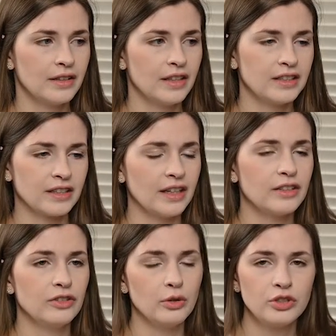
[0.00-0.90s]
it's like
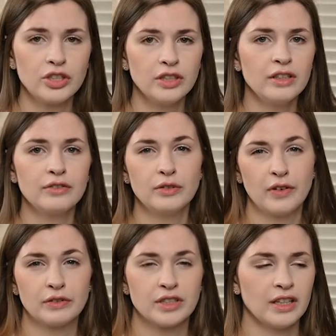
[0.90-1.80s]
Notion, if you've
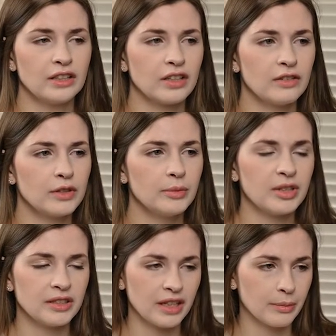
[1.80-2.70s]
ever seen that software, but
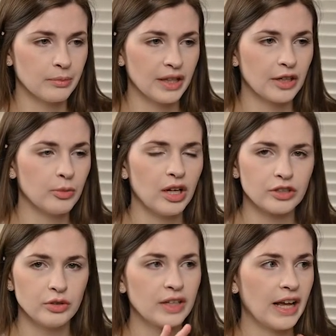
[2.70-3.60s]
it's like Lego
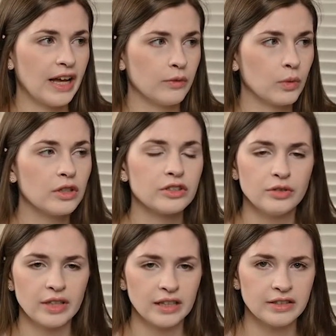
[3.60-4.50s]
blocks. You can add words,
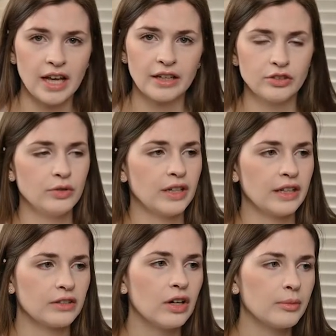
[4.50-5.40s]
you can add text, you can
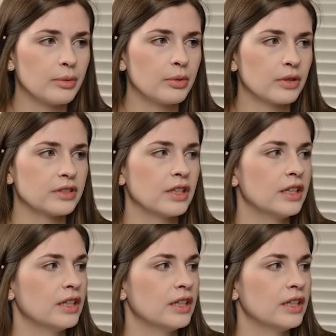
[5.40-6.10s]
add Kanban boards.